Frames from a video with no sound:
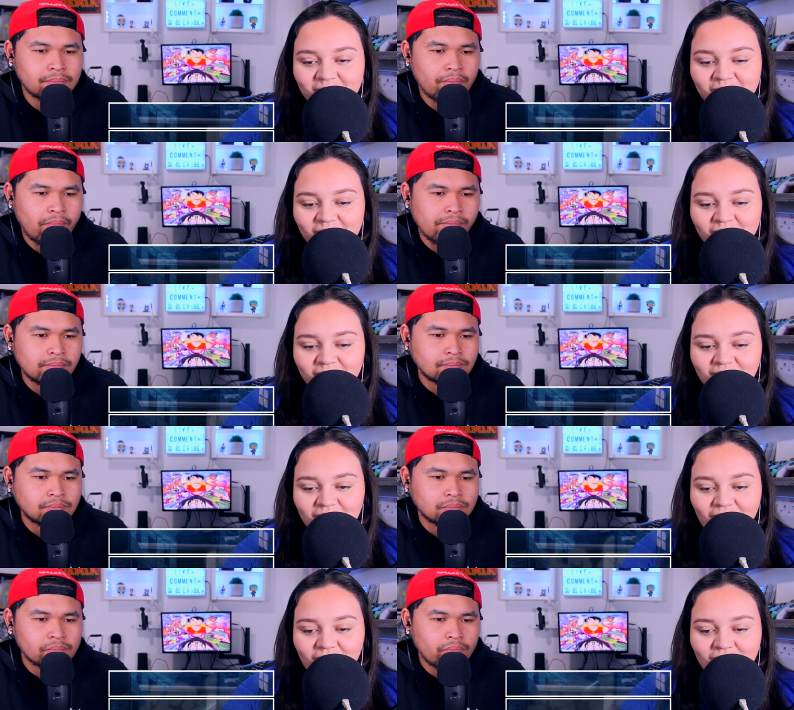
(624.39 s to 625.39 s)

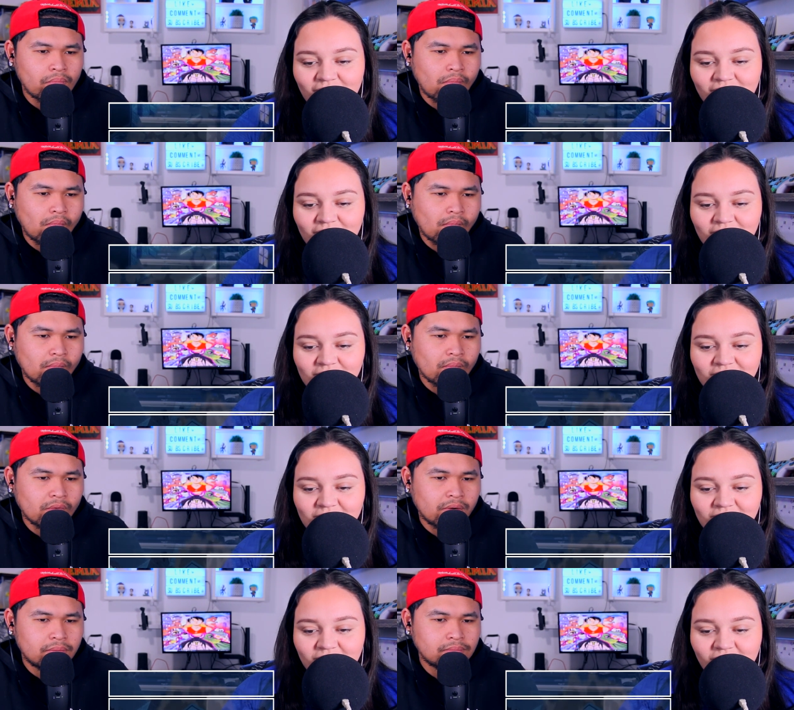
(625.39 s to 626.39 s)

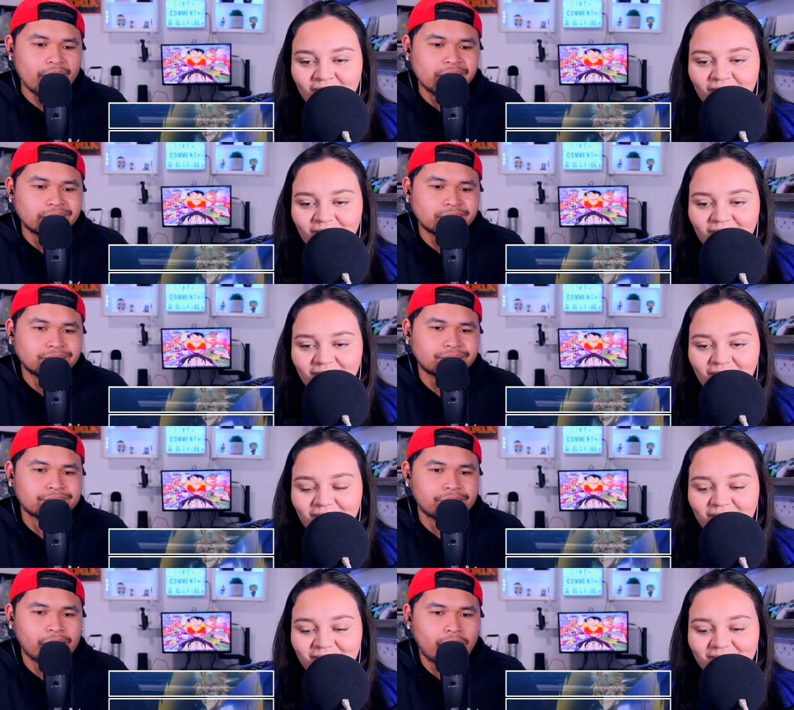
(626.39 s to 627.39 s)

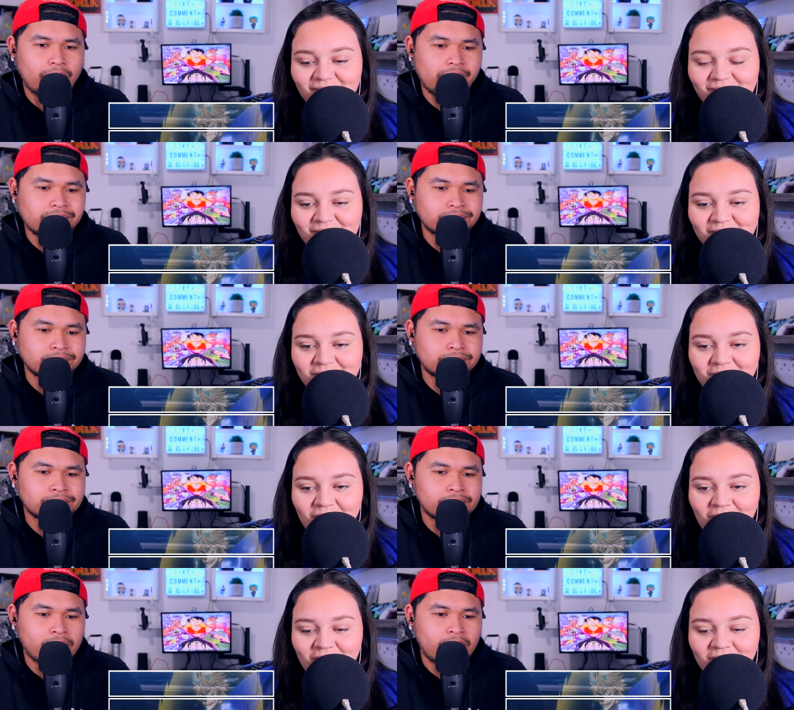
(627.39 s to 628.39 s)

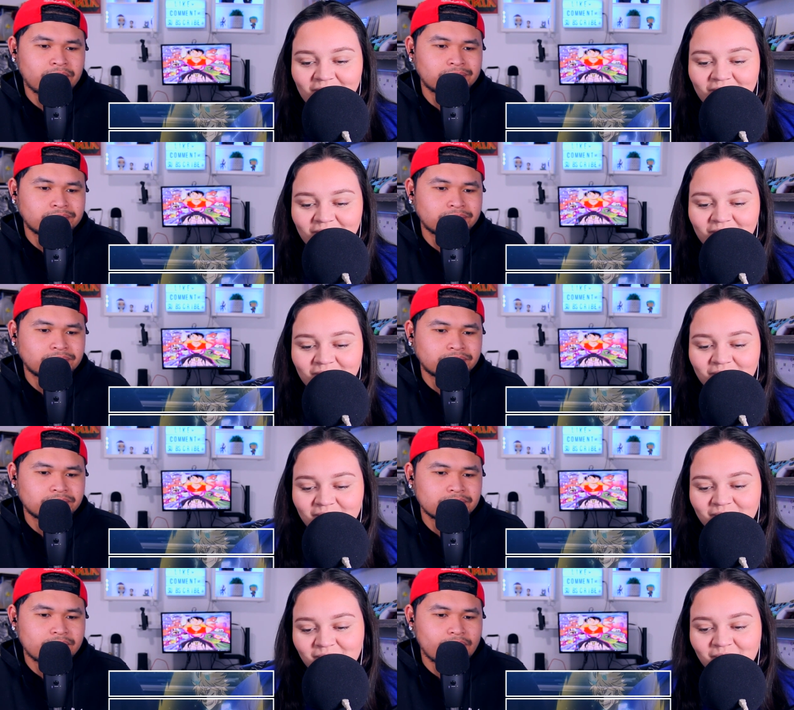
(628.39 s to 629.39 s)

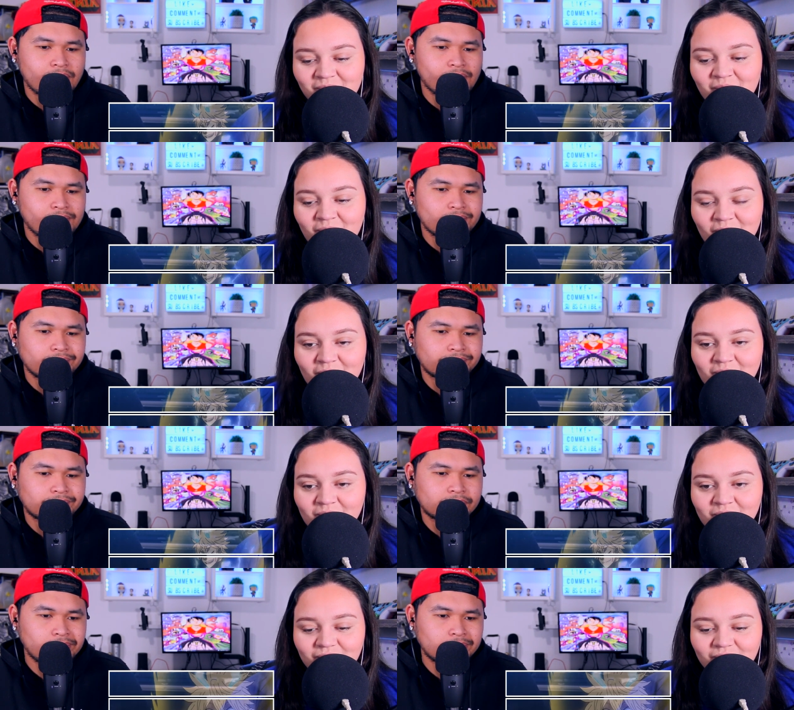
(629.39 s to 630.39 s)

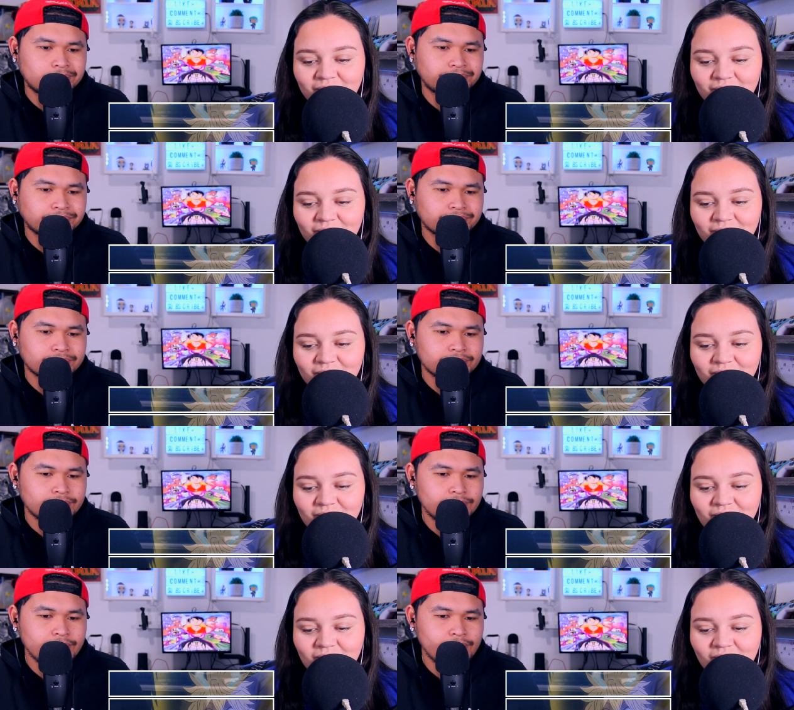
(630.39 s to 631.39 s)

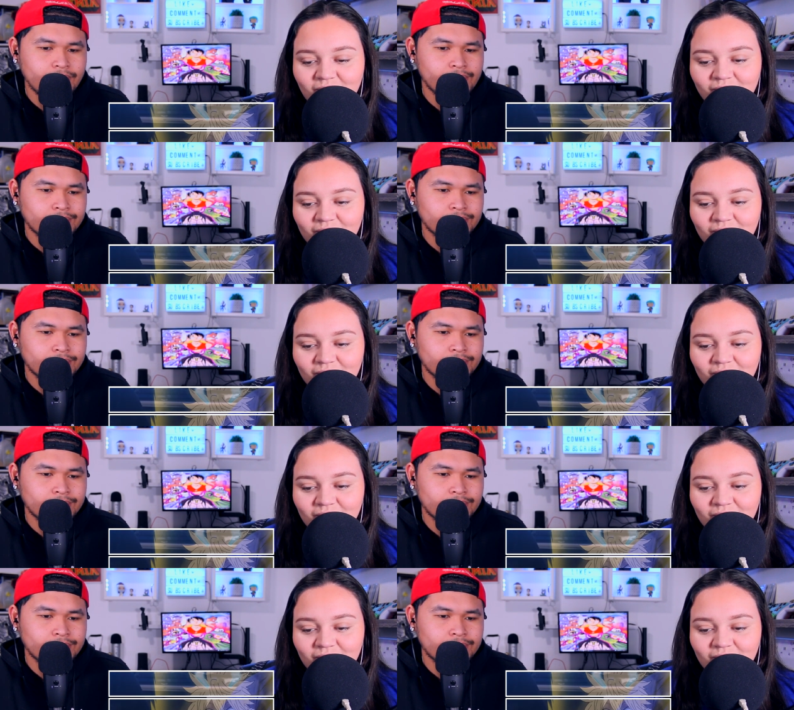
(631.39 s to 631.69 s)
Nobody speaks.